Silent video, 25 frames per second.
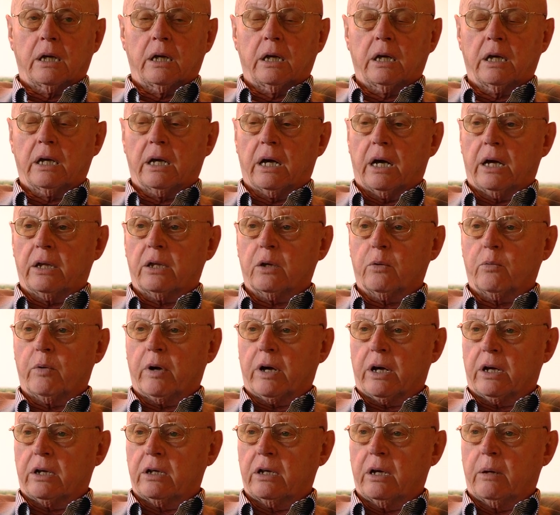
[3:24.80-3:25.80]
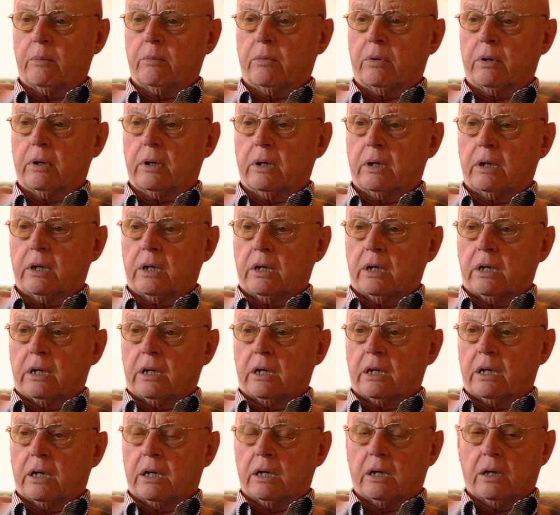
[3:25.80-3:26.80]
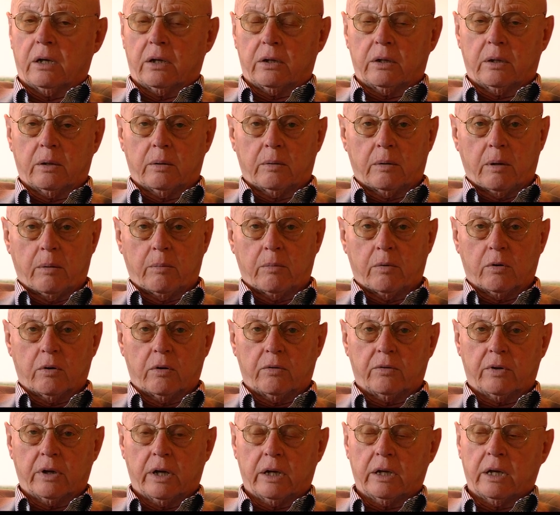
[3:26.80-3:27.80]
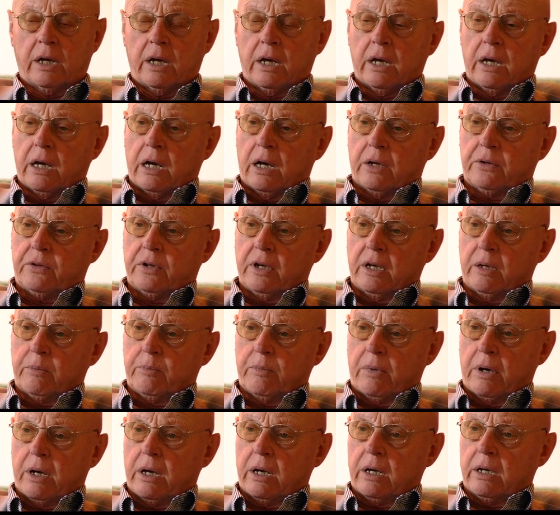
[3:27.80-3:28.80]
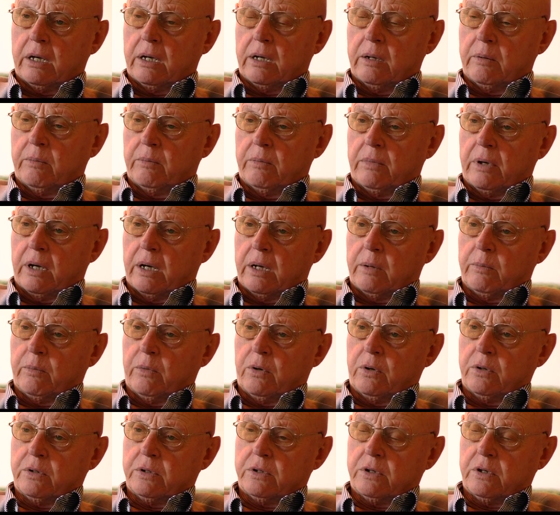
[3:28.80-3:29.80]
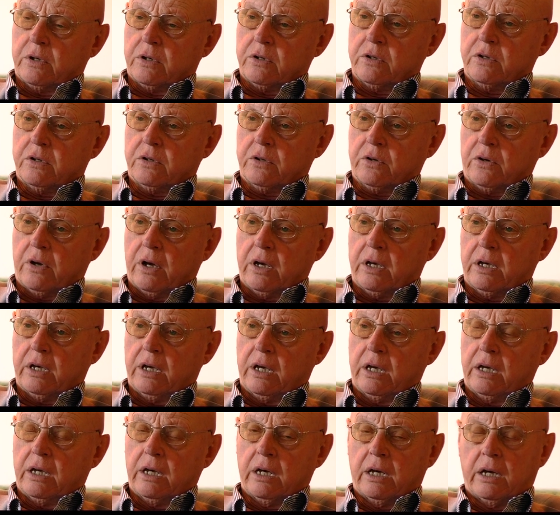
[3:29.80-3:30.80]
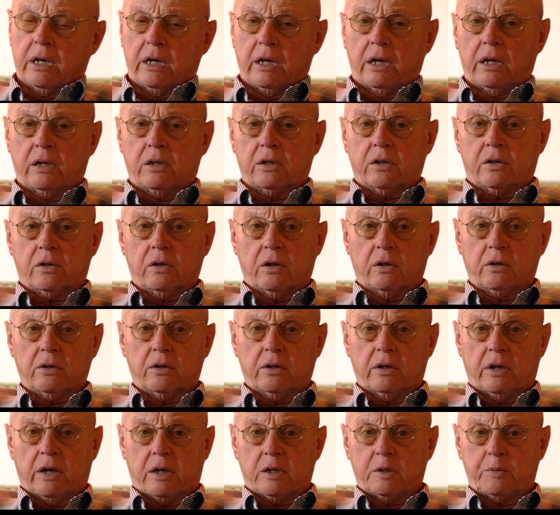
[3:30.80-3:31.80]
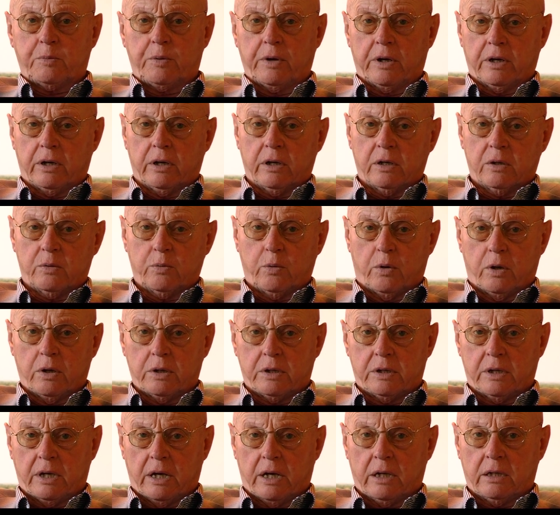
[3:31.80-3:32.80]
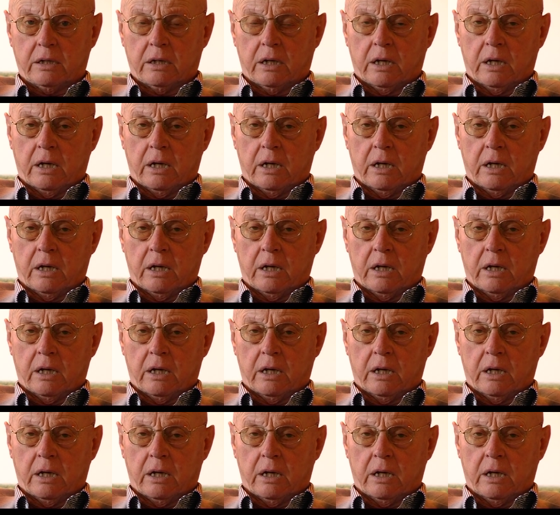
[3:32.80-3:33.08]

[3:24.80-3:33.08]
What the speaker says: Yeah, there were a number of that. I think my most striking intercultural experience was that